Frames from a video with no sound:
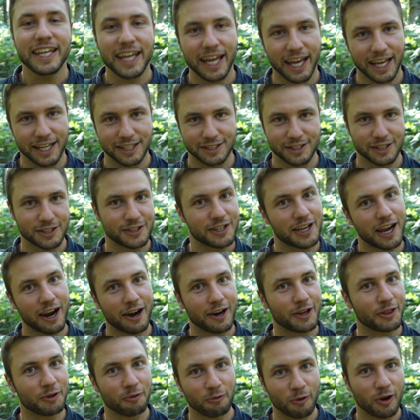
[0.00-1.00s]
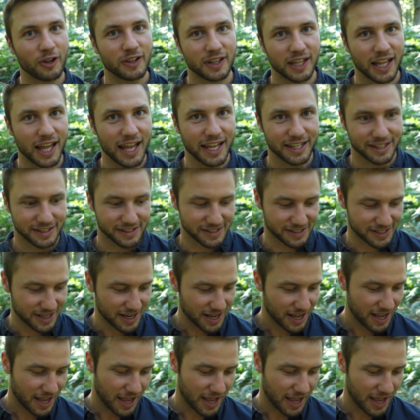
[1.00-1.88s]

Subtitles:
case just to carry the one lens.